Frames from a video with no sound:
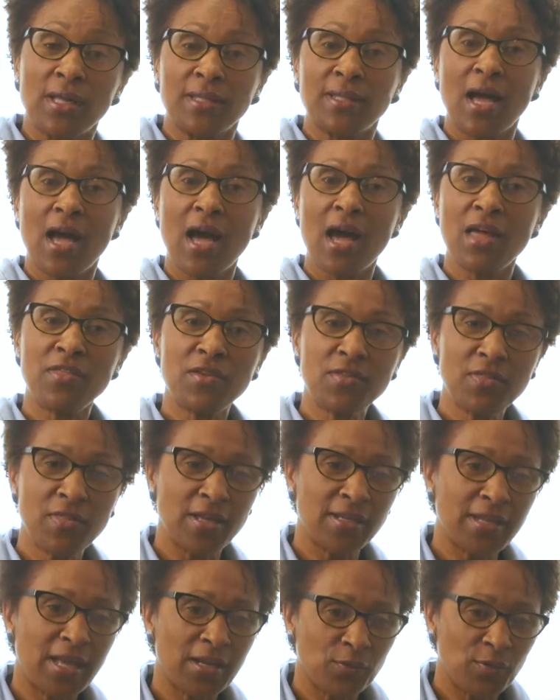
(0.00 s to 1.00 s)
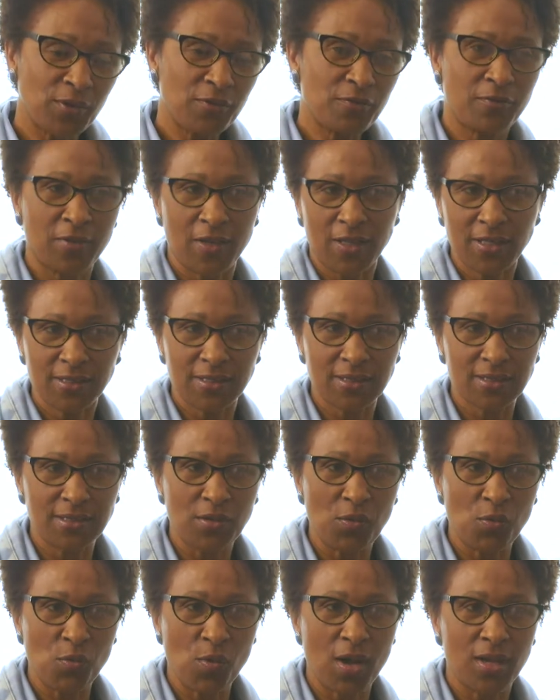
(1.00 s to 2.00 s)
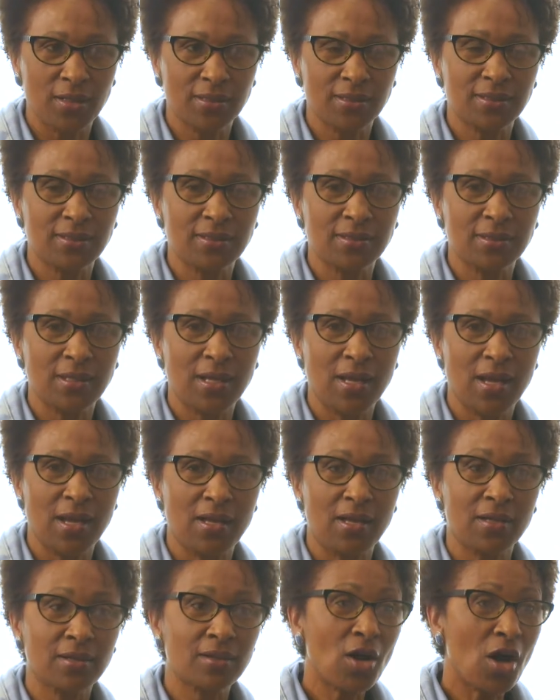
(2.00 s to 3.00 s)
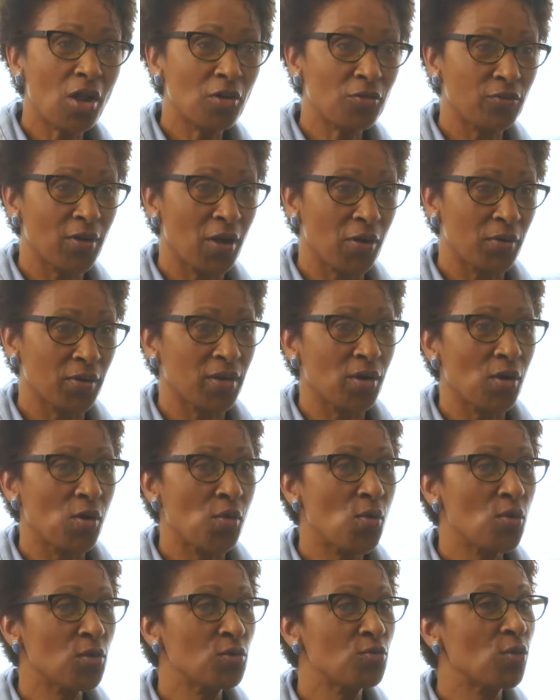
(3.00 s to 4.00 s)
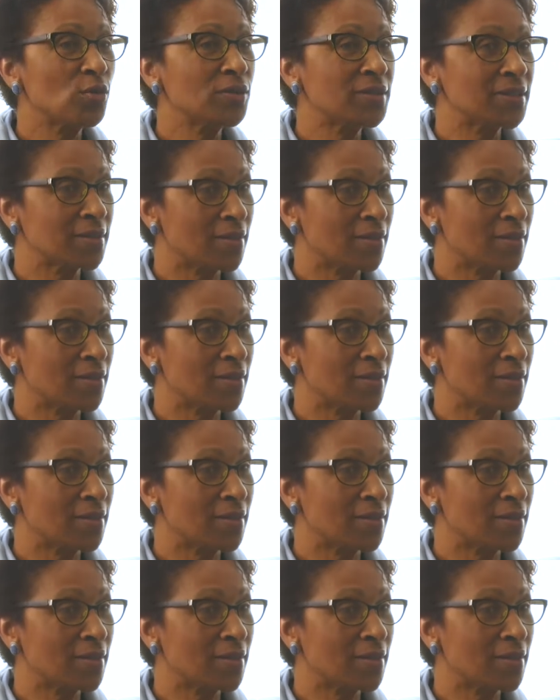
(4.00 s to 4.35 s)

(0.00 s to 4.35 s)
the other thing that we fixed was cauliflower, a whole roasted